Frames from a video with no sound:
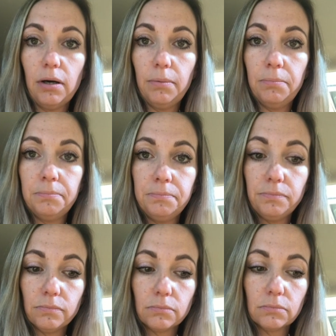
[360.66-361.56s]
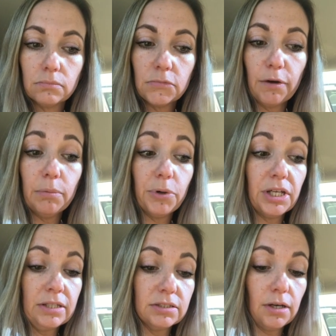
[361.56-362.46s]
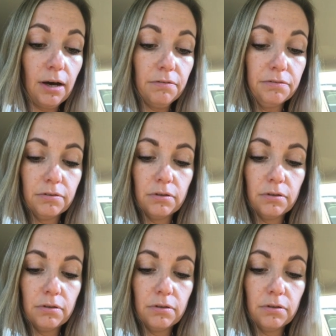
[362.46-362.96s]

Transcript: I've been putting this off